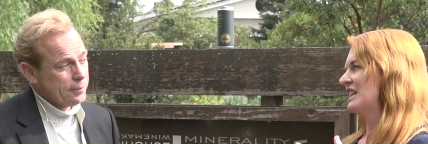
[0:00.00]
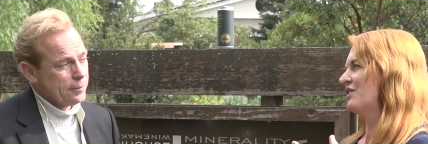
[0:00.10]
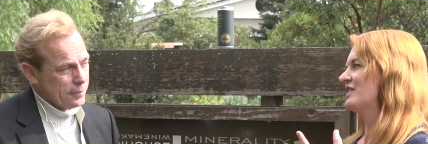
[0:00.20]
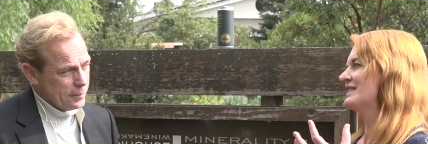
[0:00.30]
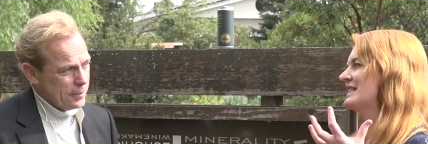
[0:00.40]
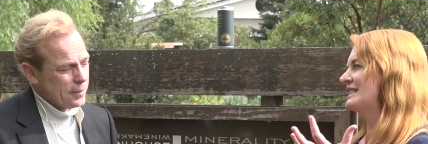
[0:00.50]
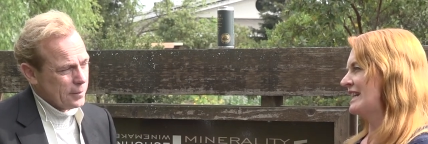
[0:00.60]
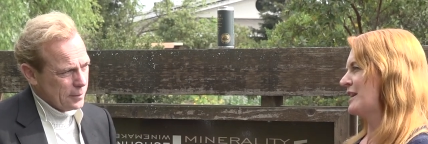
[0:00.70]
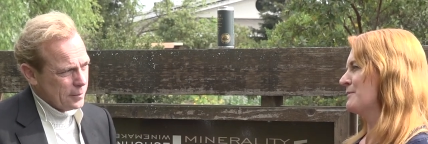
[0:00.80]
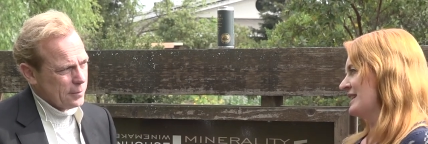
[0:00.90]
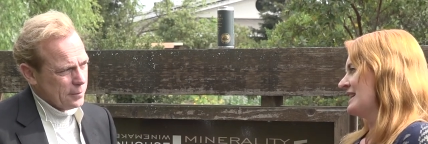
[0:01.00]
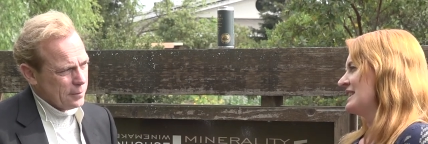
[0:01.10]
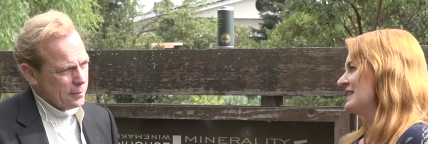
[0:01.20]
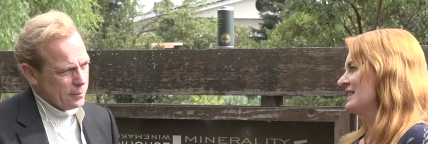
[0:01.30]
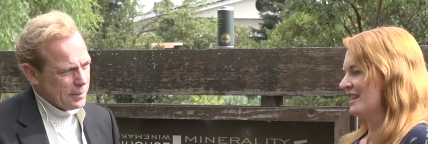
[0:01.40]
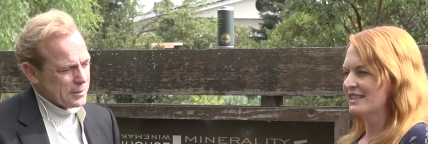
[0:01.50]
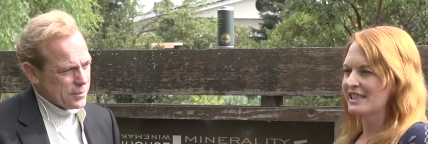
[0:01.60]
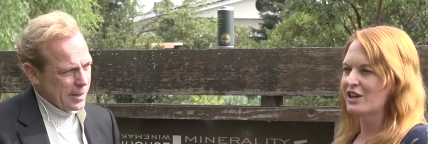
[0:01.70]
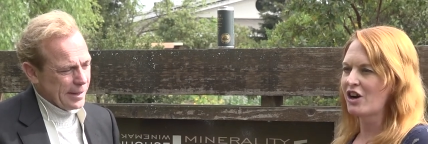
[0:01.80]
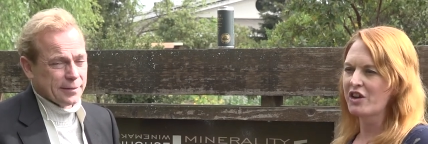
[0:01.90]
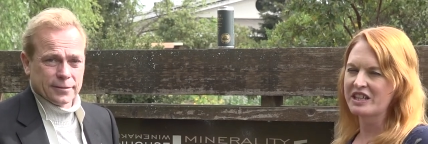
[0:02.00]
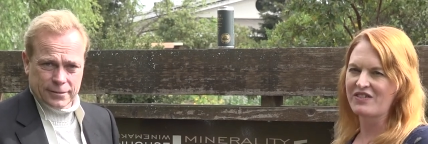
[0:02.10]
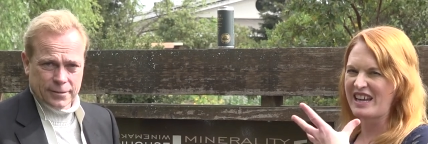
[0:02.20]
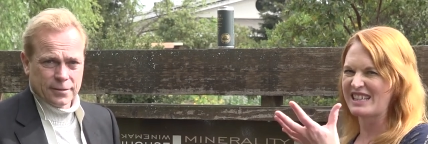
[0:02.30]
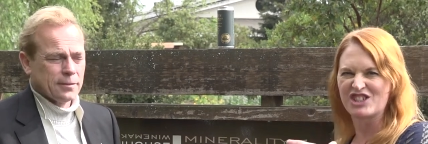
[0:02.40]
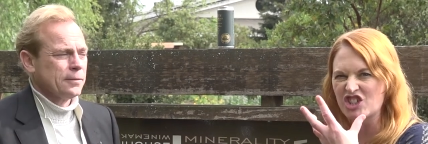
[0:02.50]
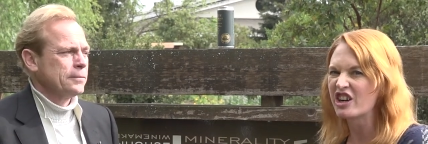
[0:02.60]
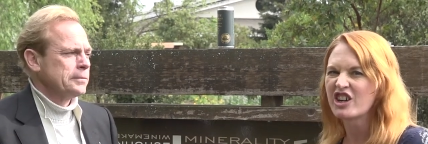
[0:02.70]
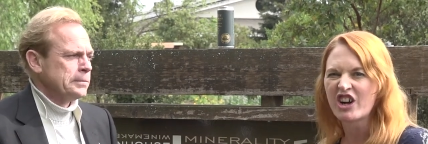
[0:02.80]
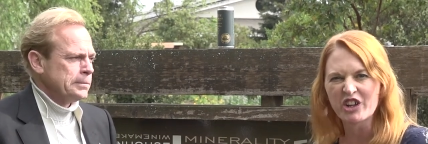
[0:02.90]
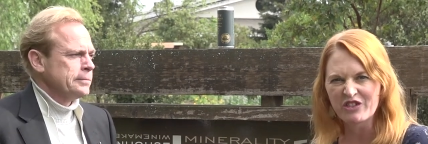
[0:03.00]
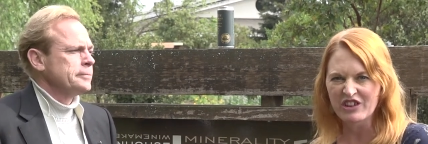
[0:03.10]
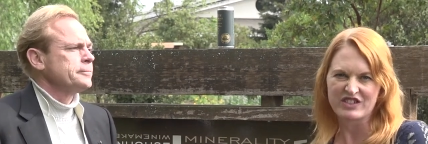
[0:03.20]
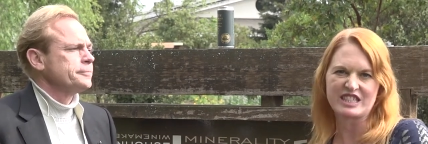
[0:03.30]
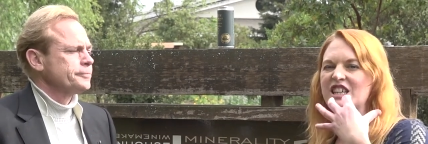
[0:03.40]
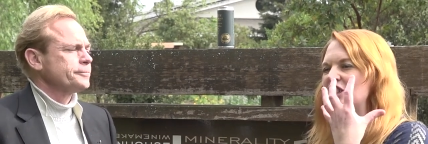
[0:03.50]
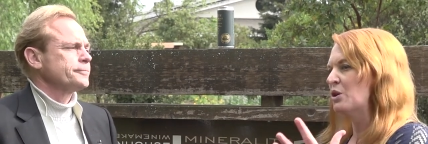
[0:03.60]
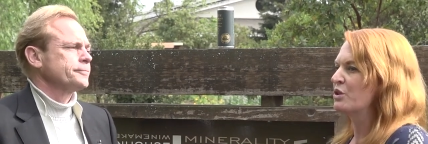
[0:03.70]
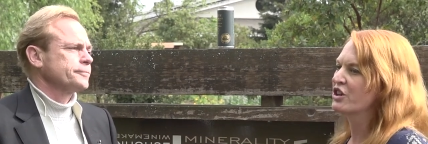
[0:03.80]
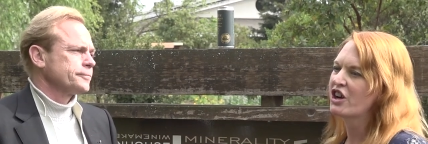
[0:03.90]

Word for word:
Speaker 1: If it's contaminated, as they call it, if it has junk all over, if it's got yogurt